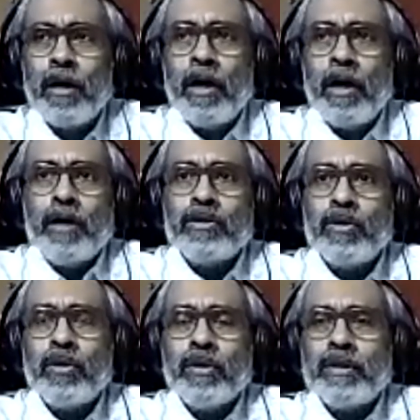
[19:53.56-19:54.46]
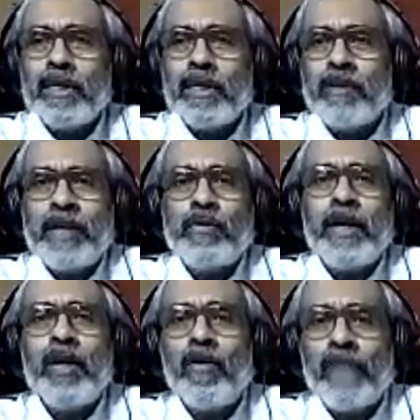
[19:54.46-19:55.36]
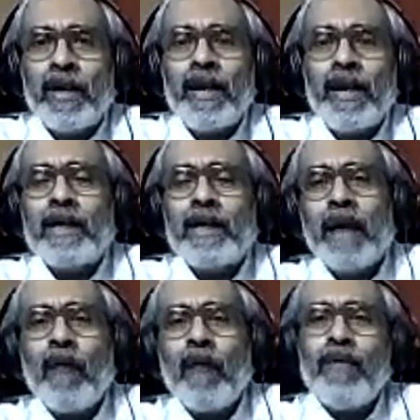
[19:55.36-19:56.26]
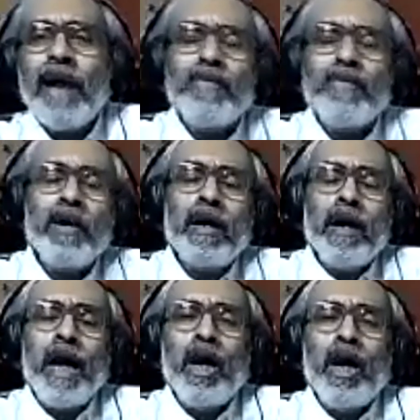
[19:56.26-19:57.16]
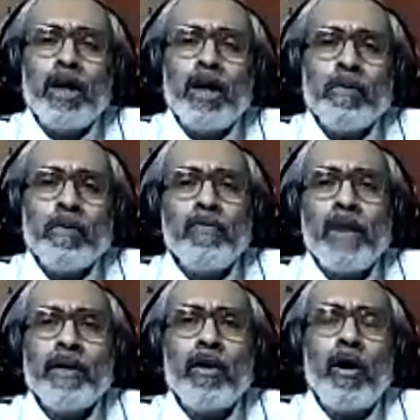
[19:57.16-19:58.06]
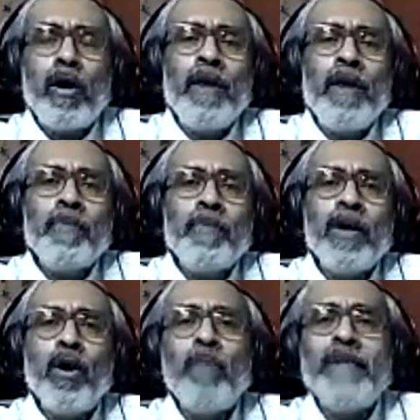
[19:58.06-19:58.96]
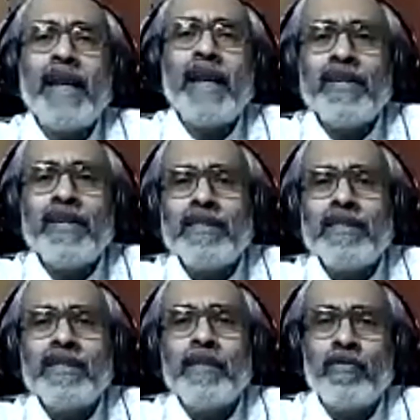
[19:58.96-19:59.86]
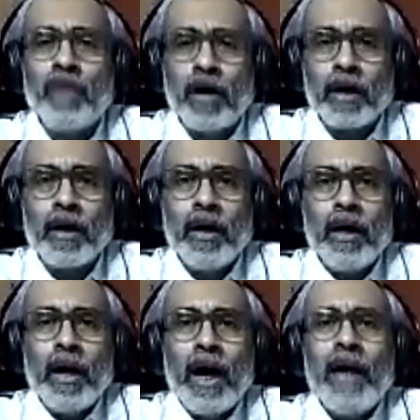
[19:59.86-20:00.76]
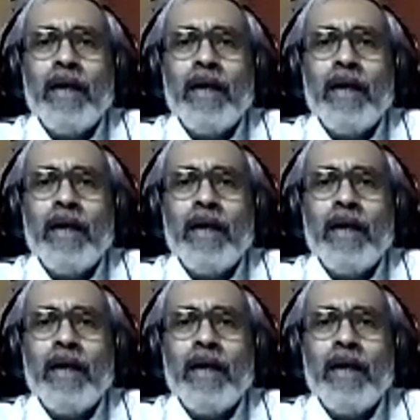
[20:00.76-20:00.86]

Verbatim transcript: so they try to innovate. Like now we have a lot more what we call the home delivery system at work. Earlier, the